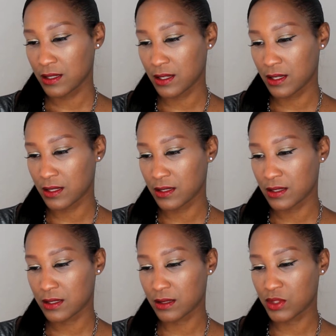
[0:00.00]
is
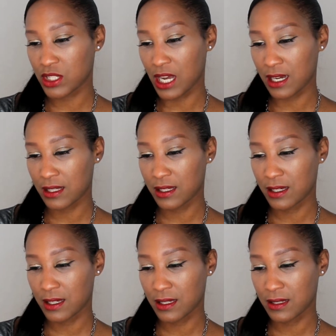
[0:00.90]
some
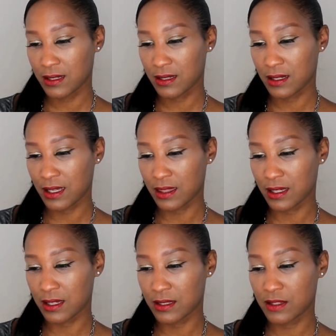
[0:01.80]
chocolate. I
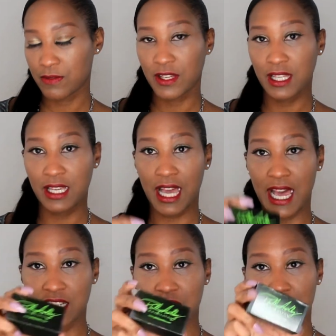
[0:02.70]
think it's Philip
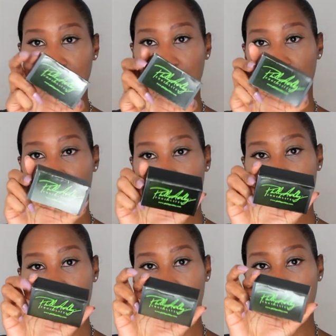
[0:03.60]
Ashley
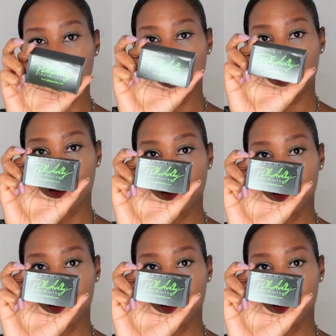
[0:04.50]
chocolate.